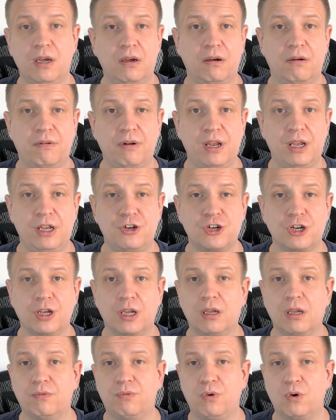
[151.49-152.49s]

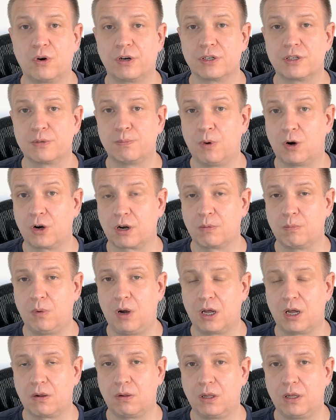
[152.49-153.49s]
reaching for a smarter
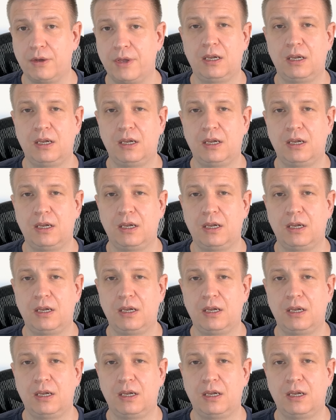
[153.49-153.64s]
model.